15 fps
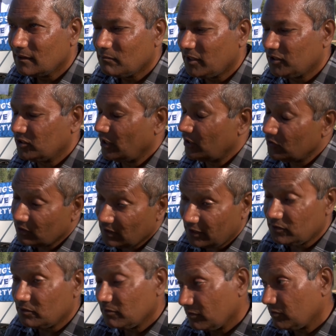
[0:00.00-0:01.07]
Mind you, they do
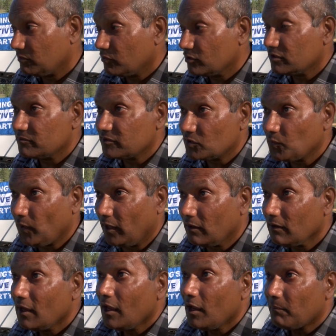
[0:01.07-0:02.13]
lie to Muslims as
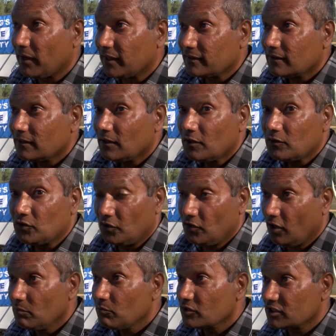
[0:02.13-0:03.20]
well, but to a
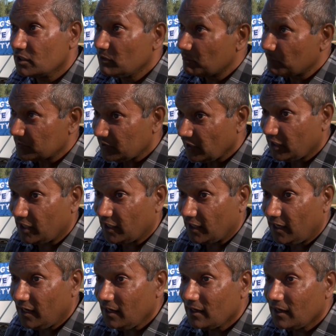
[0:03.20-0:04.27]
non-Muslim in
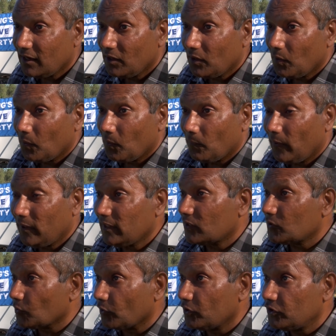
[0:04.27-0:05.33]
particular, when they're
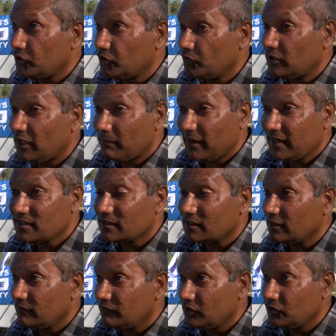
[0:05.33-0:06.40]
talking to you, they
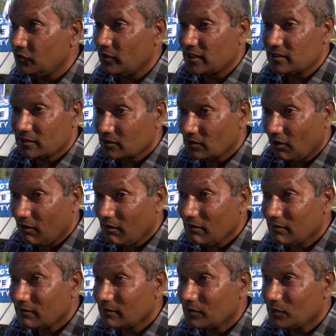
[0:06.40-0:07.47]
basically view you as a
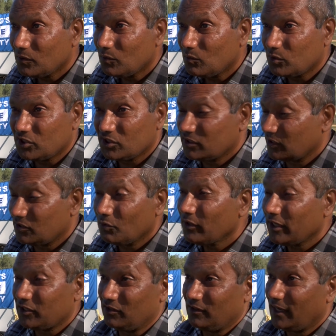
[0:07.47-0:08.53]
dog, it's
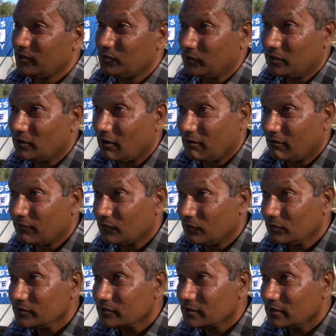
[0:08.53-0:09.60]
okay to lie to a dog, of
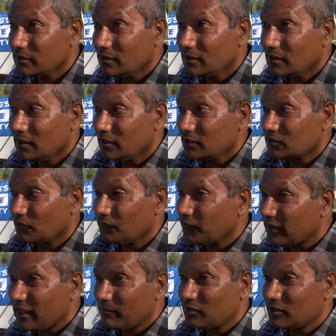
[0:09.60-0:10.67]
course. So for
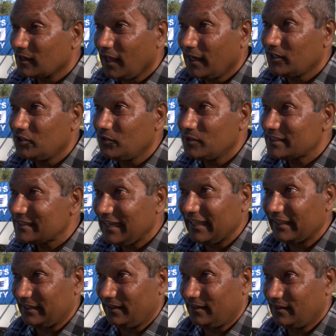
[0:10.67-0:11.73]
them to lie to you is
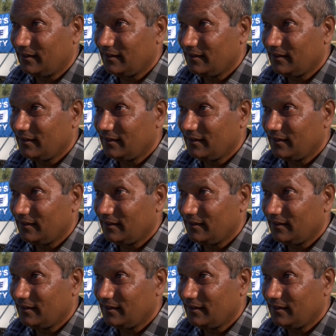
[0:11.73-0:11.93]
nothing.